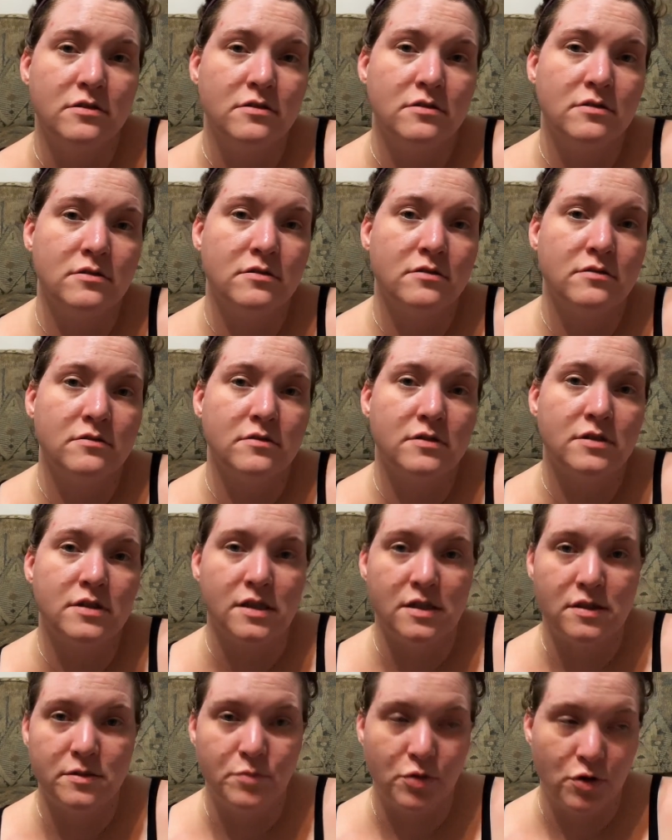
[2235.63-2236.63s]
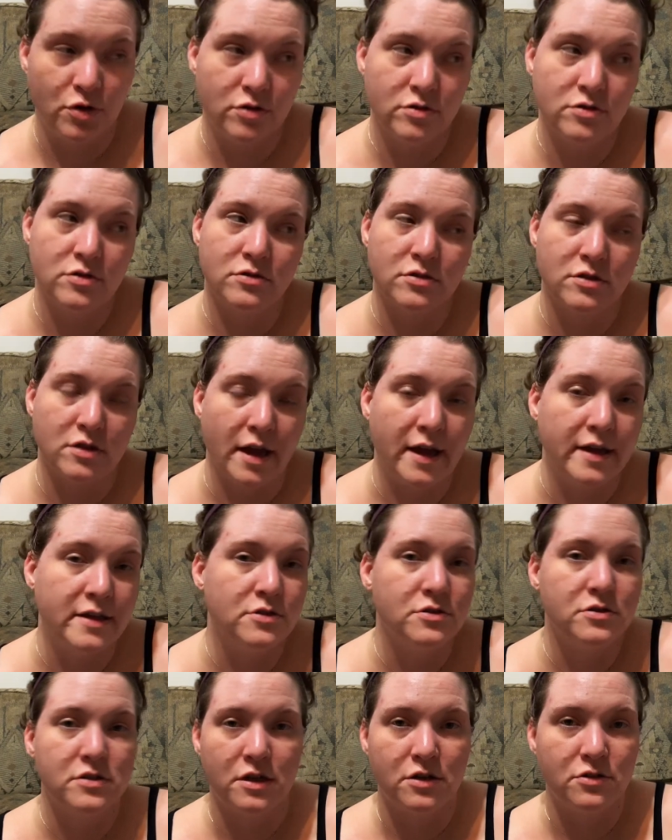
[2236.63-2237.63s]
sees birds or signs or
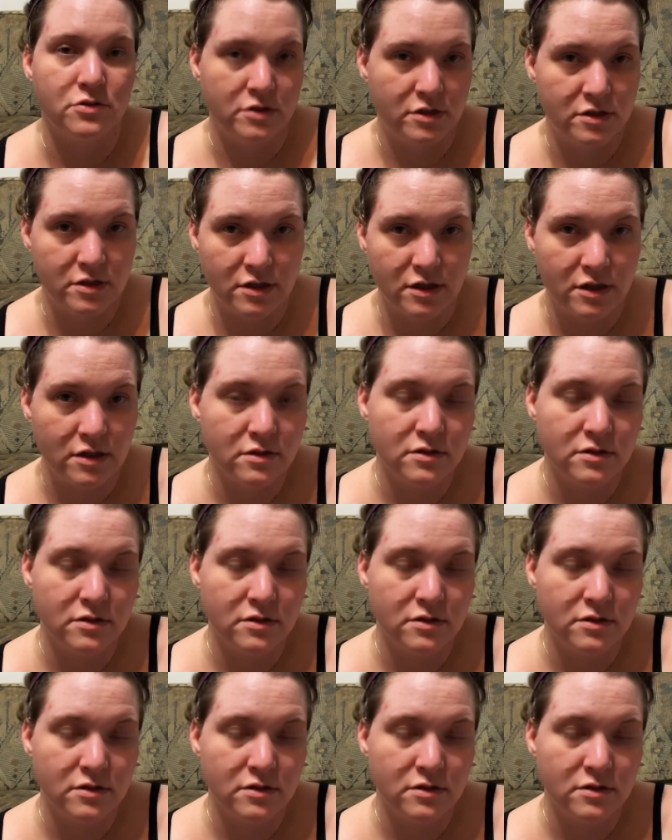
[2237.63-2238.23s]
synchronicities.